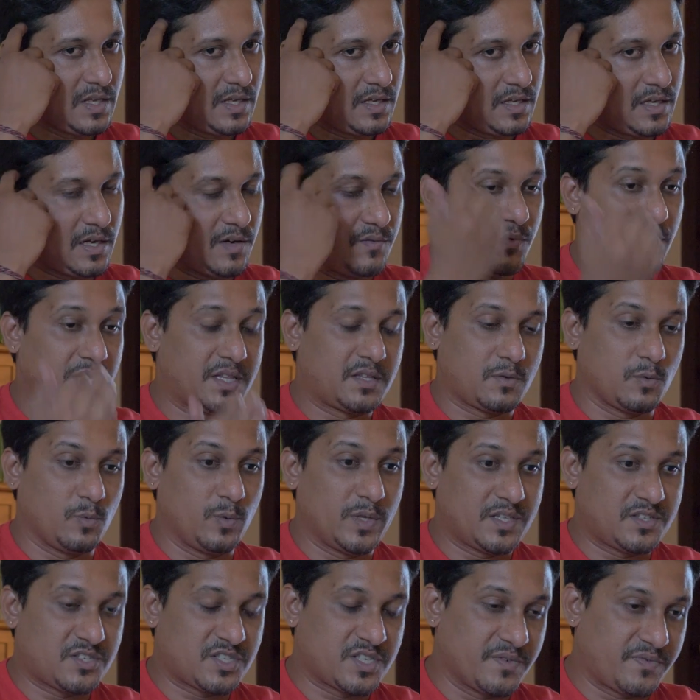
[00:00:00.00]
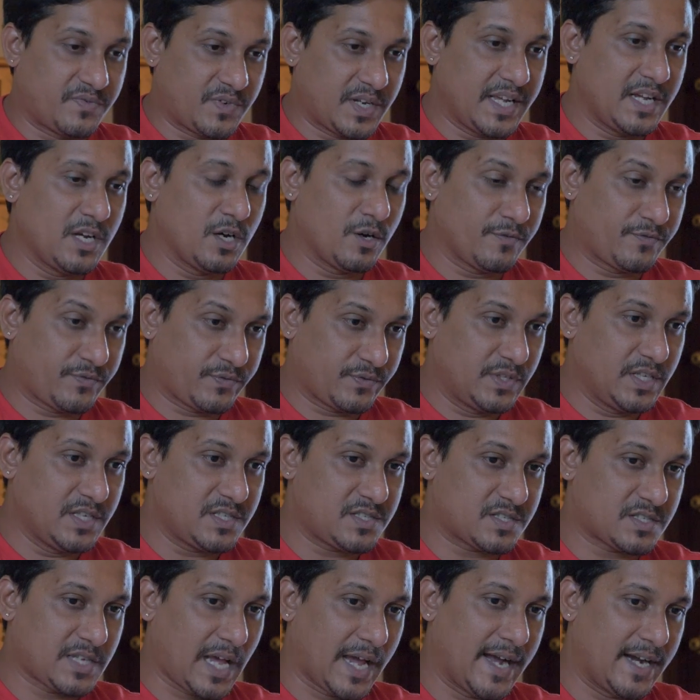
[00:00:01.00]
with shifting of
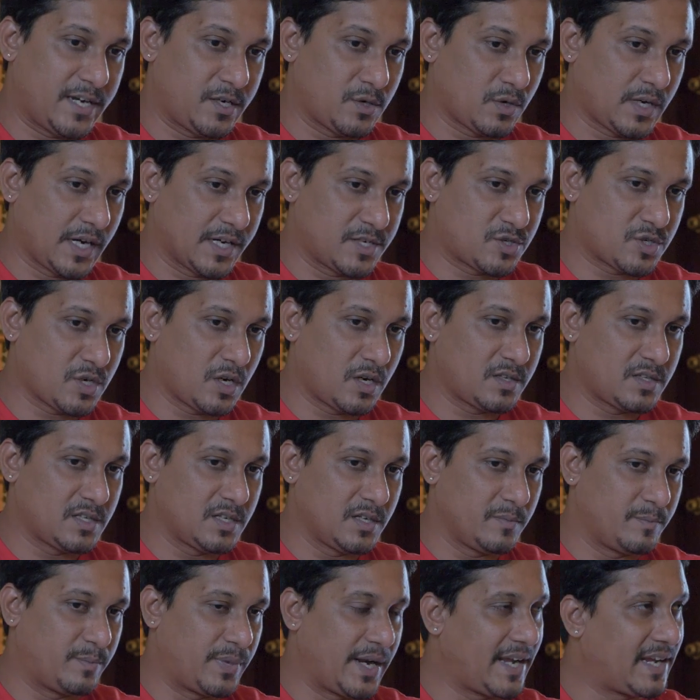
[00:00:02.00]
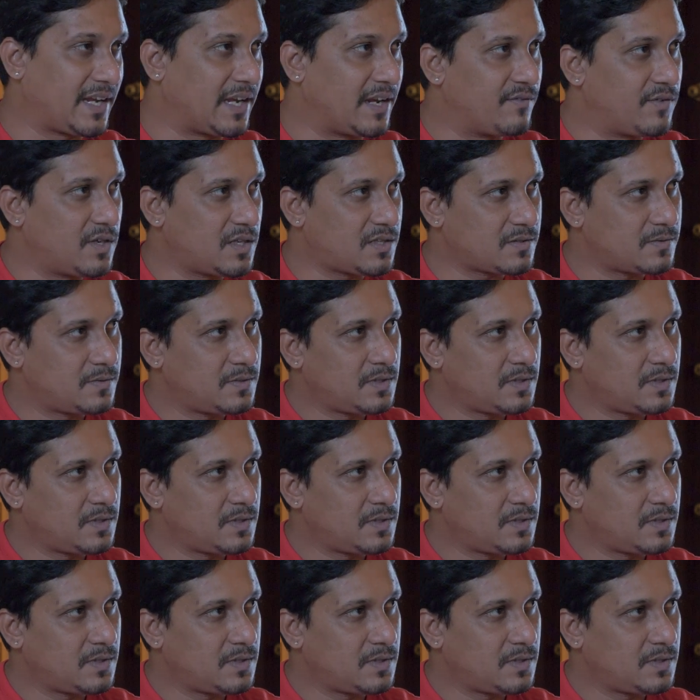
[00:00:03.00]
this, I had to cut short the brake lever,